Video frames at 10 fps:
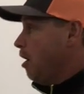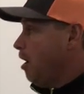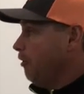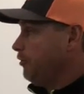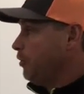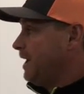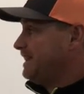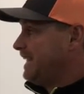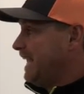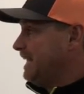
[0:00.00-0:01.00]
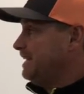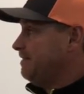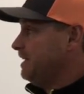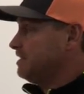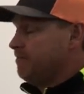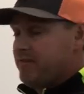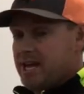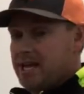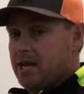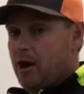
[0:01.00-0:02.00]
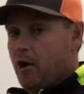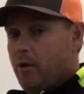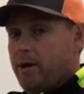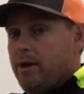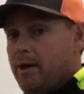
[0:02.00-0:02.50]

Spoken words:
Also, at the end of this video,